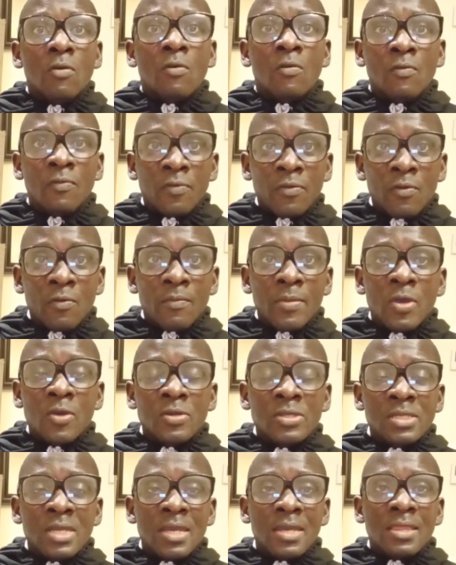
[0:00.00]
of you,
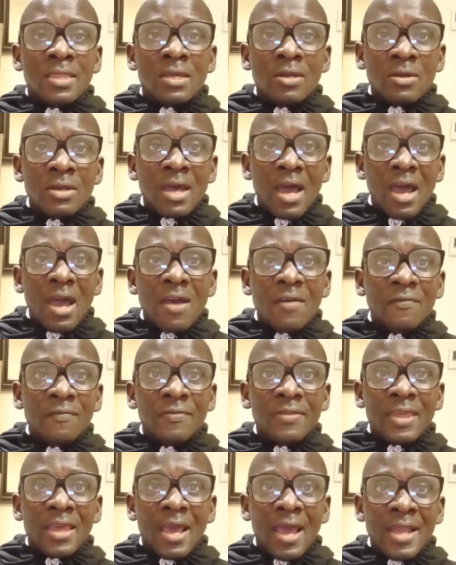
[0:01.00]
because they will
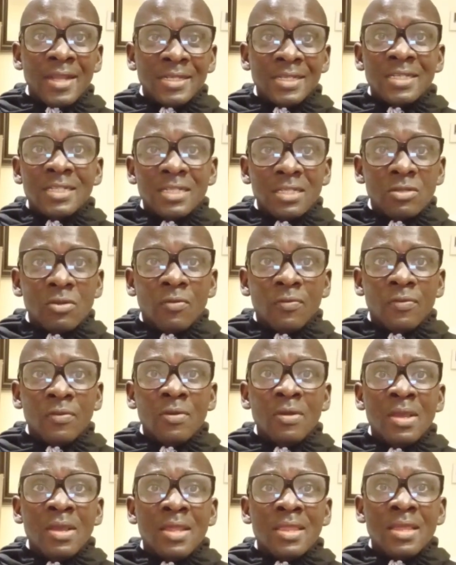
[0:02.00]
have the identity of
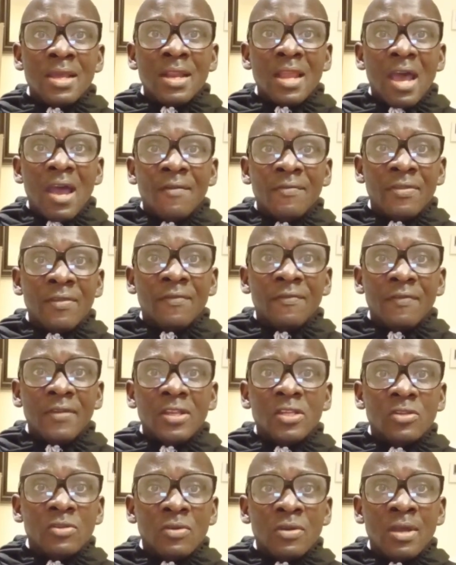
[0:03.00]
you, they will have the
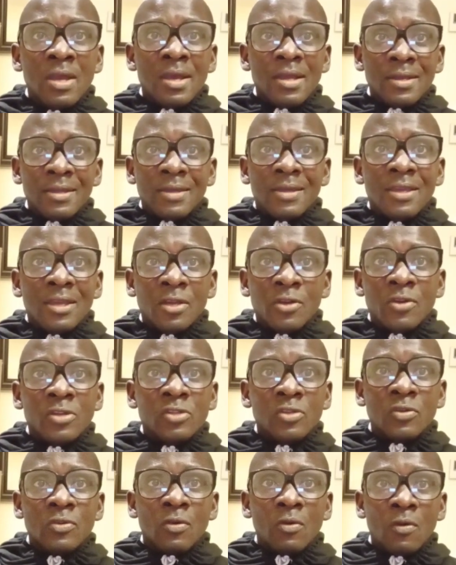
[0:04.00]
facial
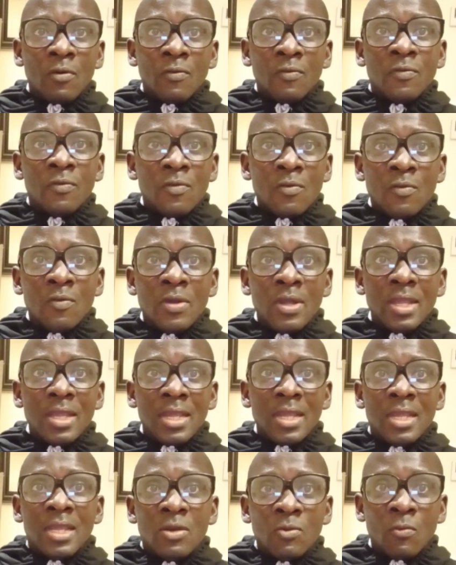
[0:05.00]
recognition of you
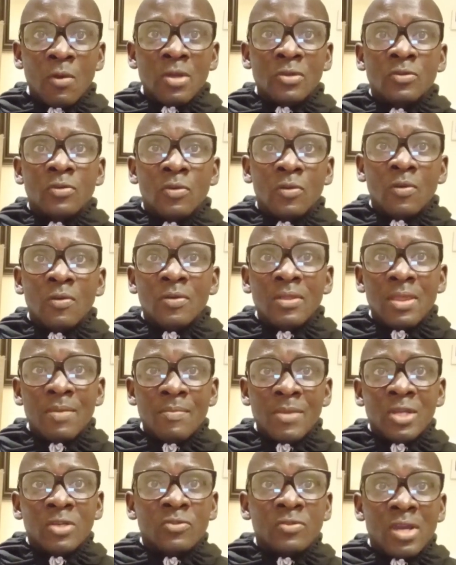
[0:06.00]
in what we call the
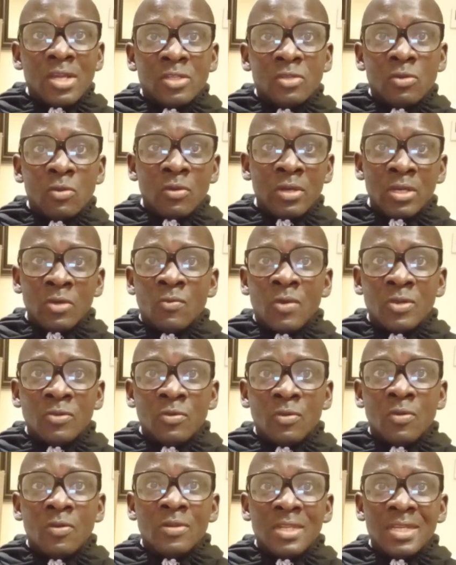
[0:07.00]
Metrash, or in what
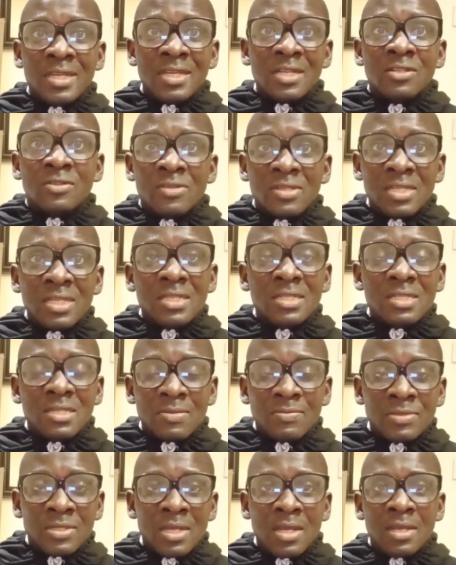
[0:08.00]
we call the Dicto
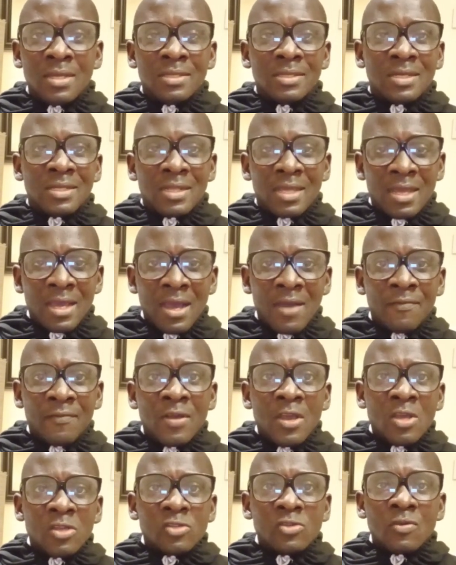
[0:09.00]
systems that they have.
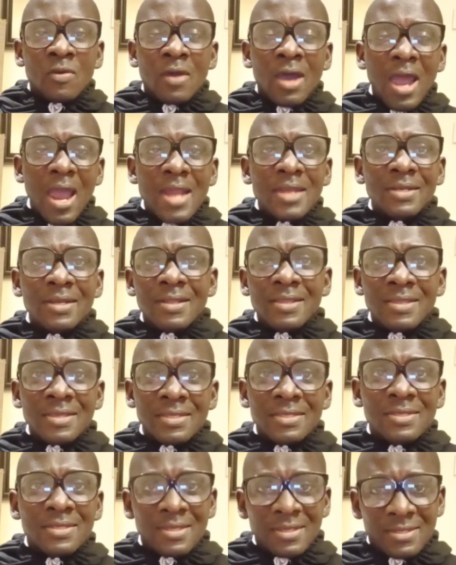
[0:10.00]
So under
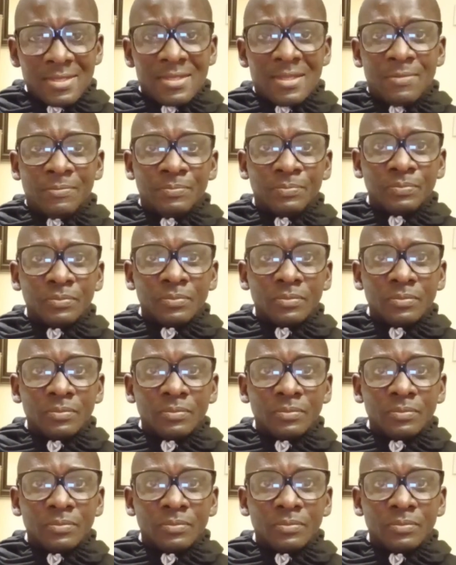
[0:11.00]
this system,